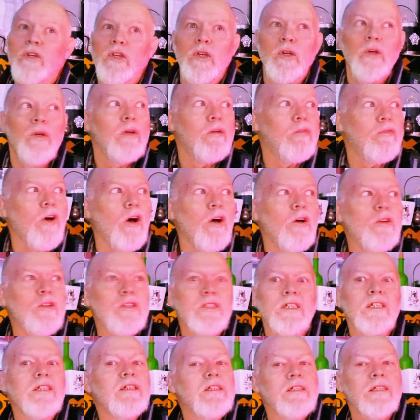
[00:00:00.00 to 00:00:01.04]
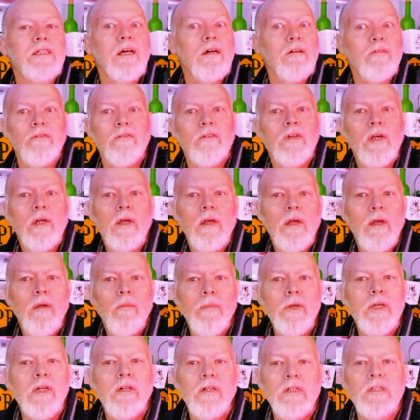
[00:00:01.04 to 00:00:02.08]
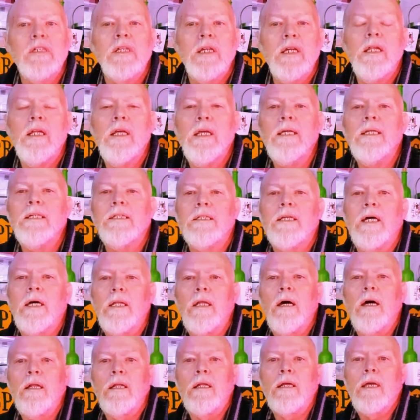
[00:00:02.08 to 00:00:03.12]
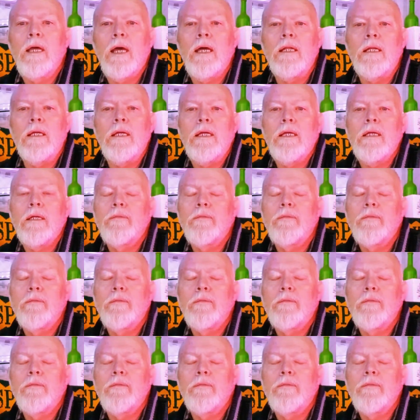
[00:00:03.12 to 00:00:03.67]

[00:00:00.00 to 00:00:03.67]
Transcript: UFOs and stuff, because it is that uncanny.